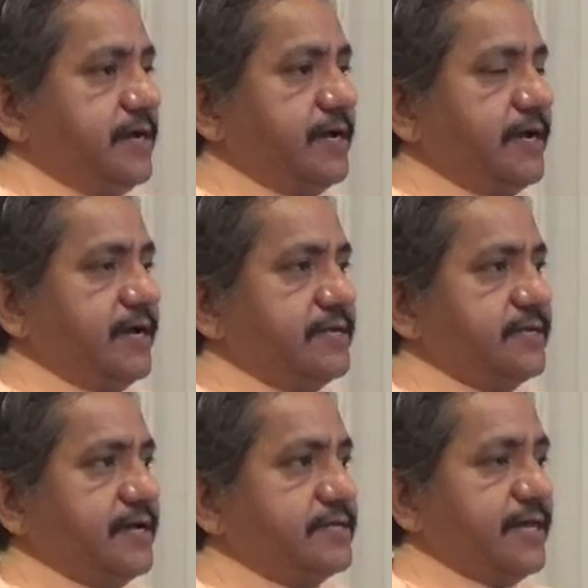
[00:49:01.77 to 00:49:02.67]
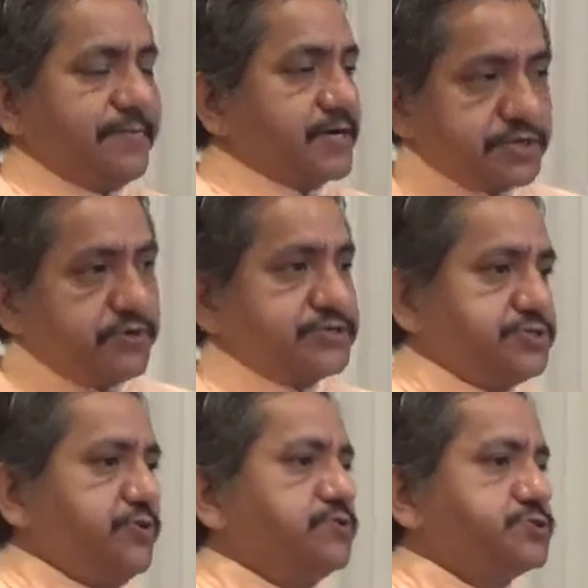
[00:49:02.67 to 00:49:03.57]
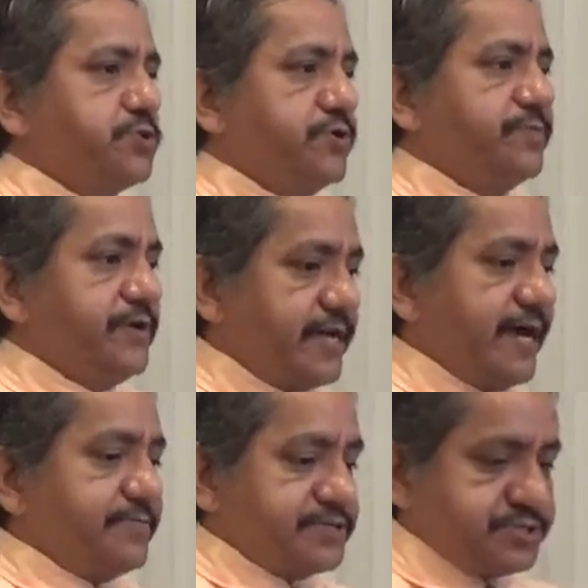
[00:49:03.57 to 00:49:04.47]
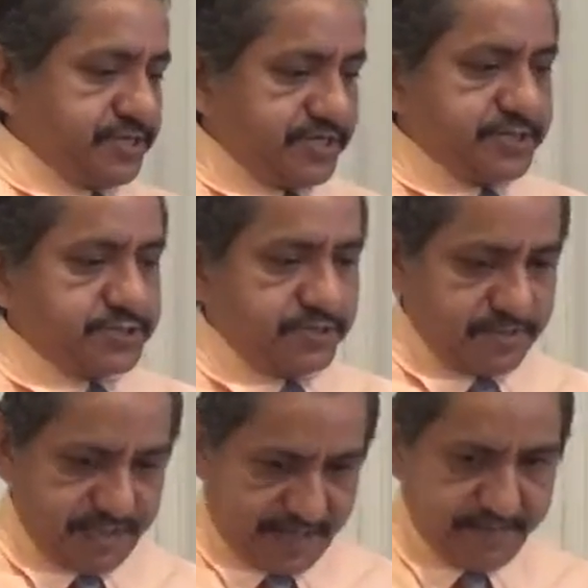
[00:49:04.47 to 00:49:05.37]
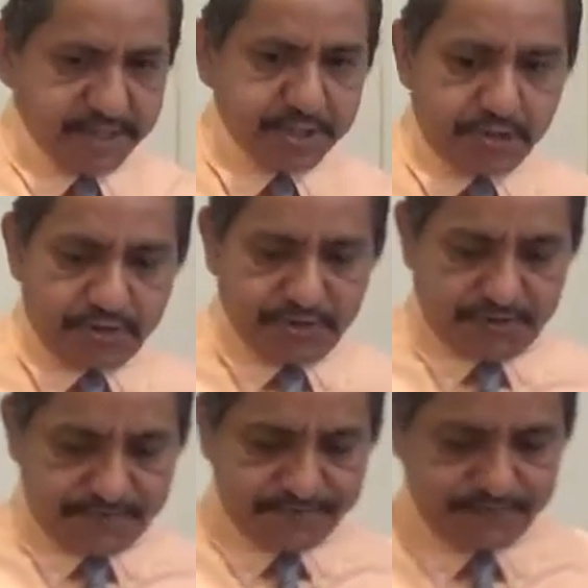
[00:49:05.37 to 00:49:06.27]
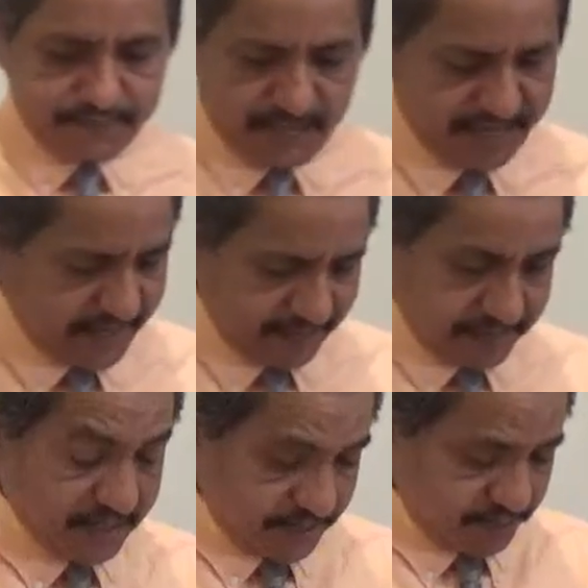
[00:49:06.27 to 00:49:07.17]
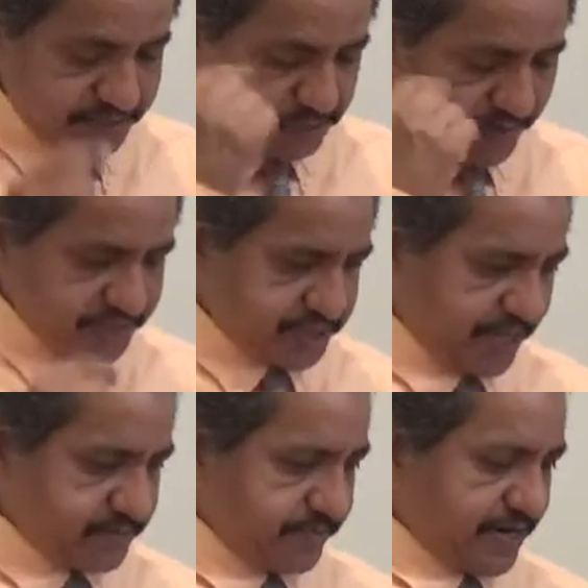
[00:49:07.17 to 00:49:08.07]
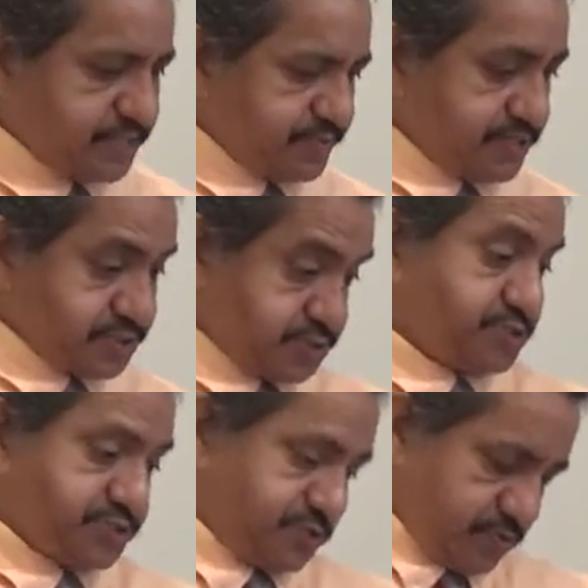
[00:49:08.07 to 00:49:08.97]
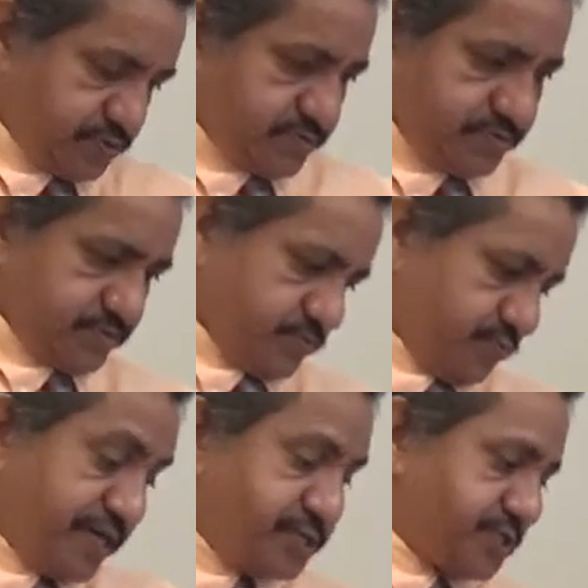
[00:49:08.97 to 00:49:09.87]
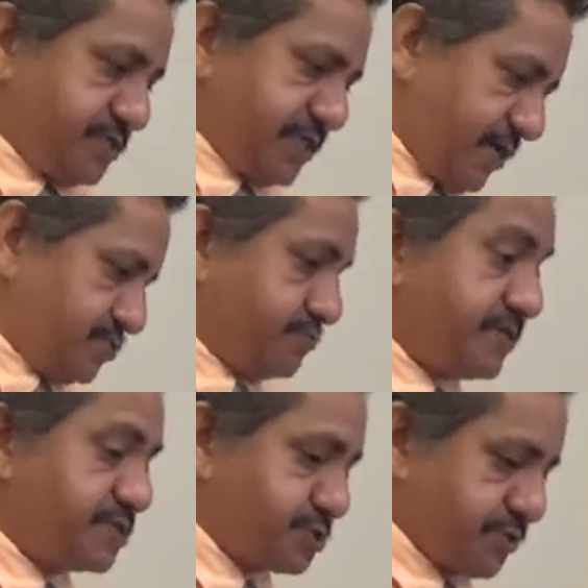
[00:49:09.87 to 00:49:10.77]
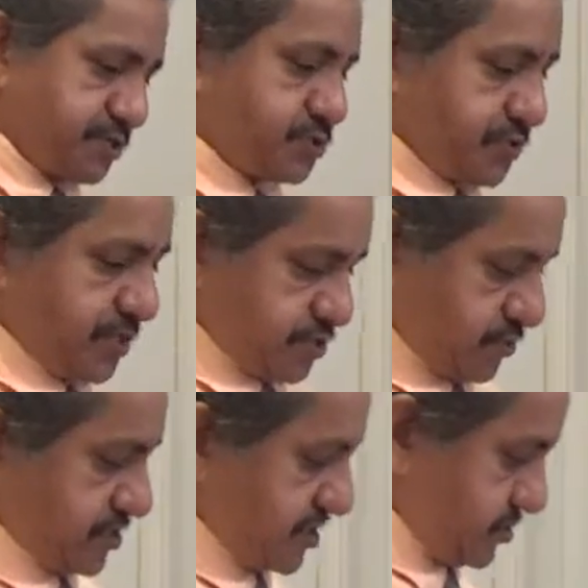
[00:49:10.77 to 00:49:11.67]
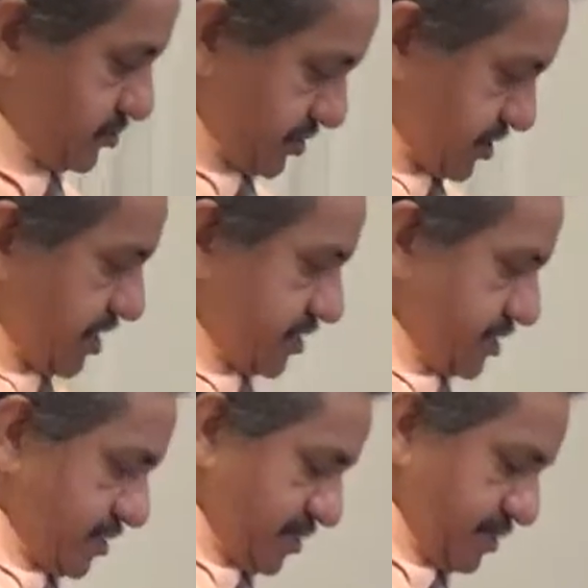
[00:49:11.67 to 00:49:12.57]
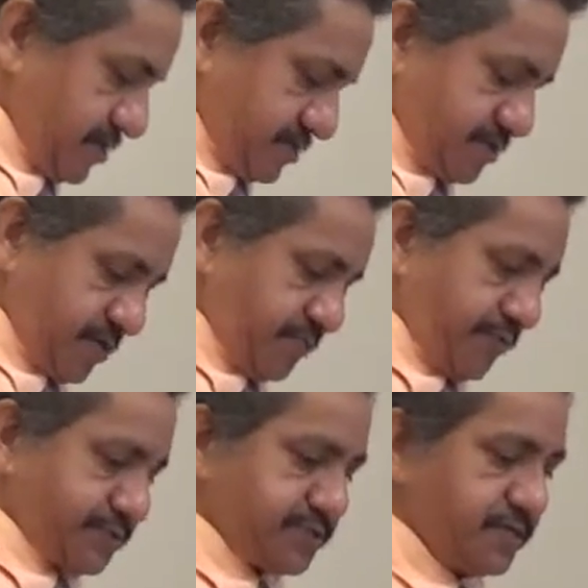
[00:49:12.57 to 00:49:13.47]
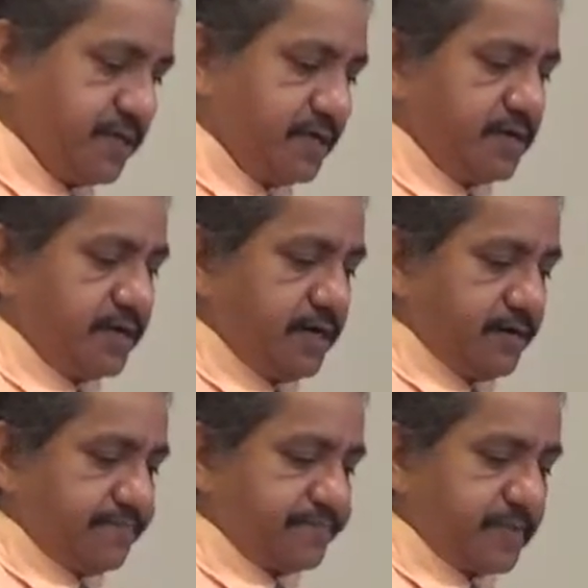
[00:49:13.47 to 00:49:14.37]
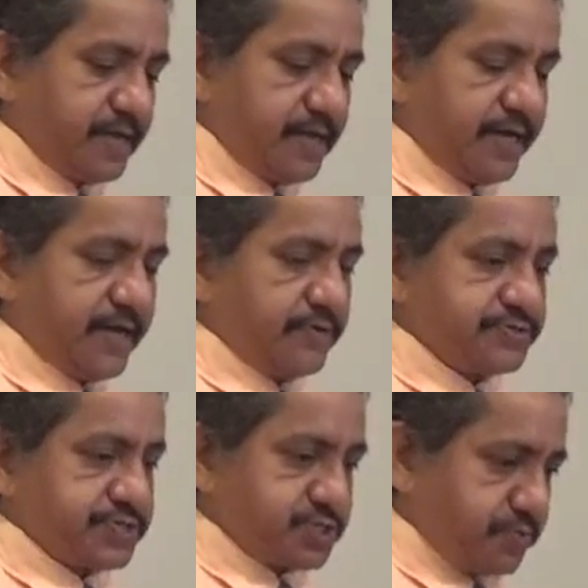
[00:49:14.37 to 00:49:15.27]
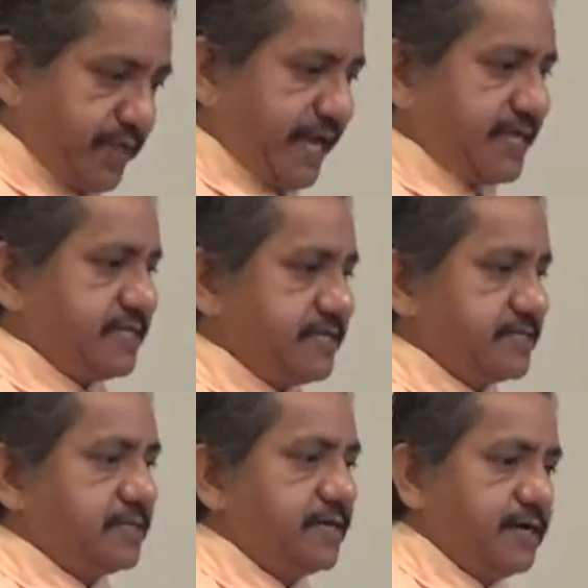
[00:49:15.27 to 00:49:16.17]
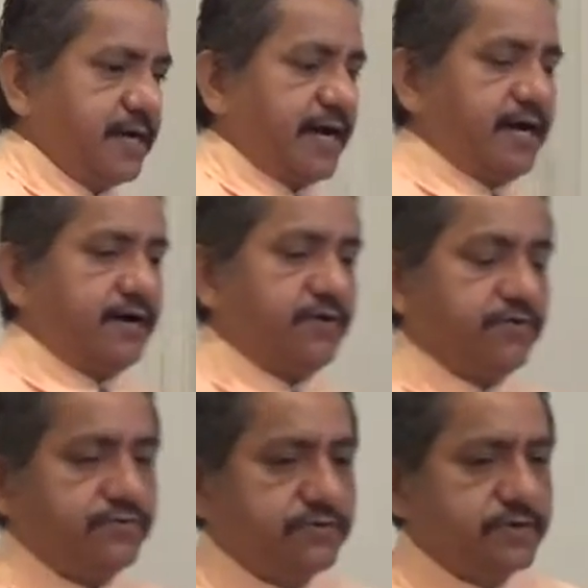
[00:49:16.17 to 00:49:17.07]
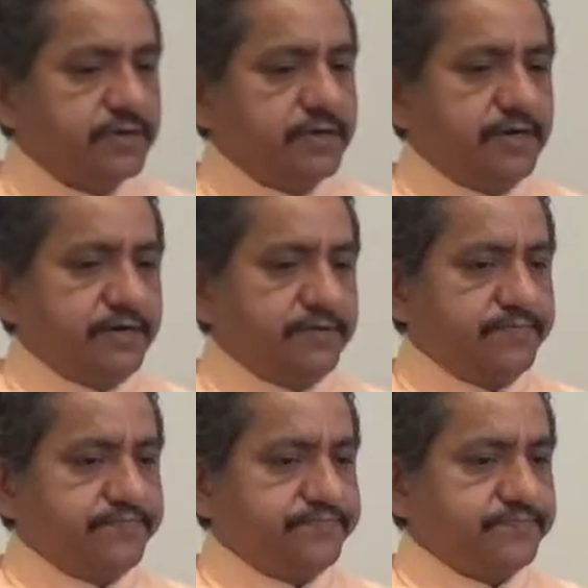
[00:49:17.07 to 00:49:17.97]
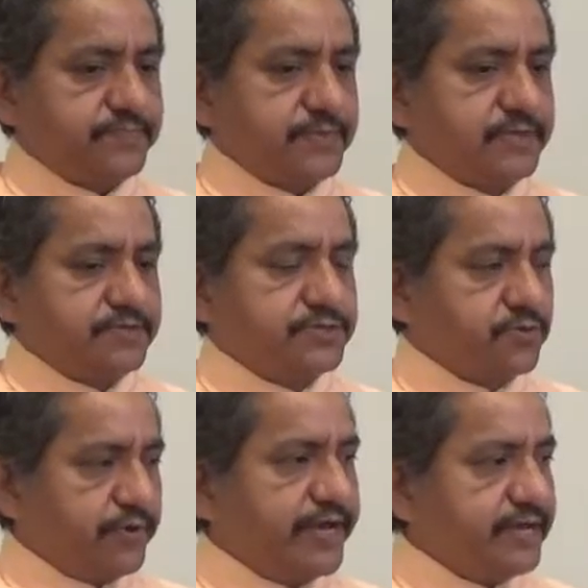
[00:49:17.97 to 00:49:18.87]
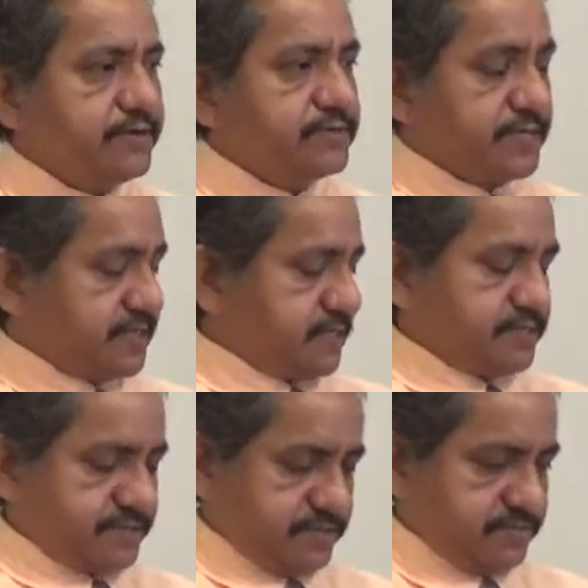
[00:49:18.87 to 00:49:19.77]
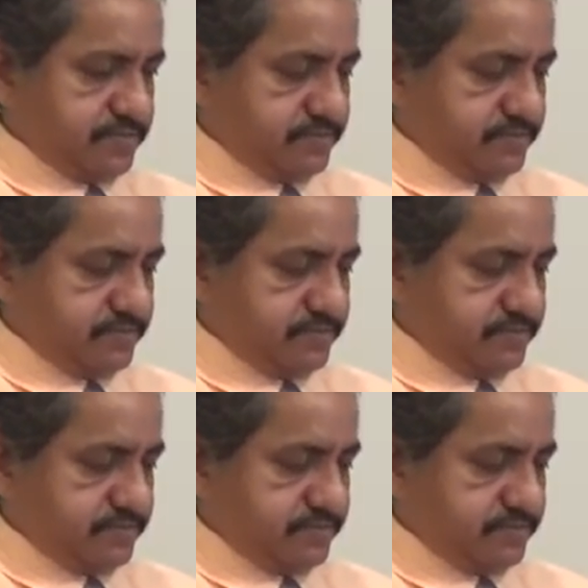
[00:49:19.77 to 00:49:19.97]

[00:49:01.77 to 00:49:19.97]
and, and, and, I'm not going to go into the whole story, but I am going to say this. Like I mentioned earlier, and, and, the reason why this came to mind is because just recently I was ministering to a, to a, to a young, uh, young person. Um, and I was explaining how um, the way and